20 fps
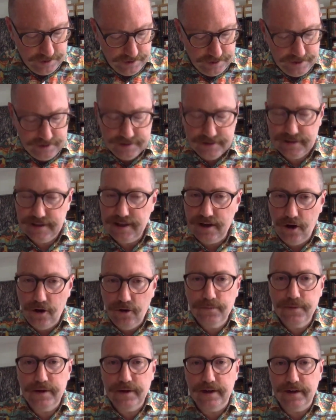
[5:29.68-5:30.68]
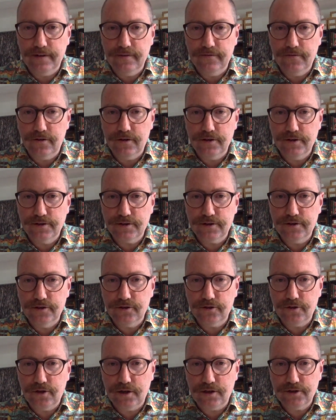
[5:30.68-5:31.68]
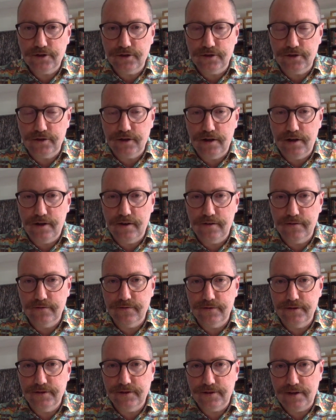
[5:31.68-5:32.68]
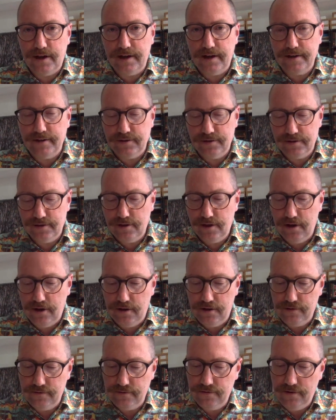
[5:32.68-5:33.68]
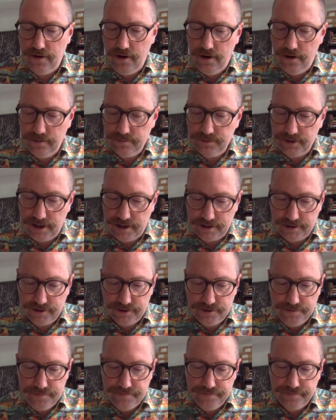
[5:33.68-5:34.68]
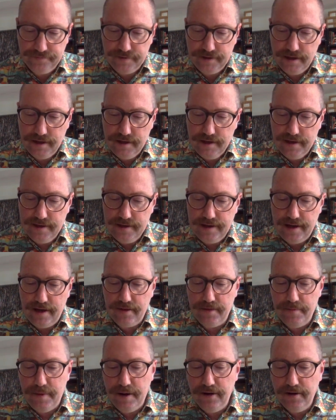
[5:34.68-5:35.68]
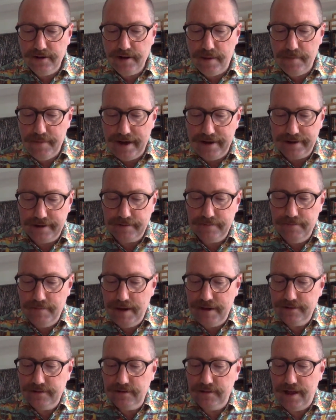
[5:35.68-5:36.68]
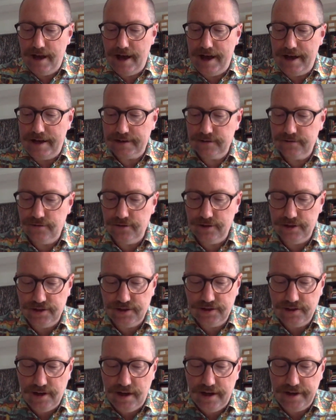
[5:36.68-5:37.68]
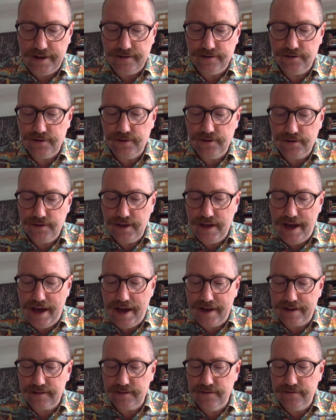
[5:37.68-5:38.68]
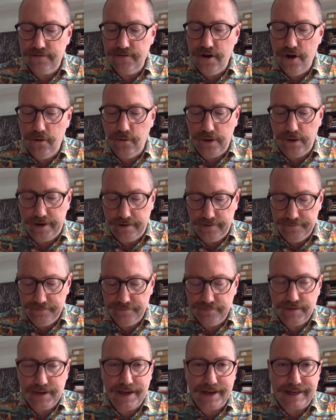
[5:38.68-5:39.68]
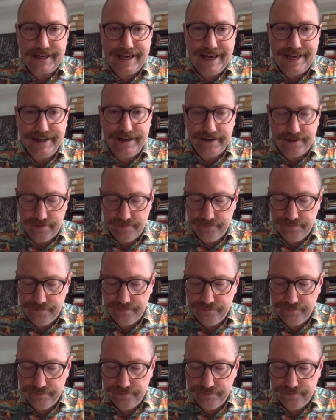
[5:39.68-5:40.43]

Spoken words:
It's the opening for his construction of the science of objects. Now, the paradigmatic mental act for this science is the act of knowing, erkennen.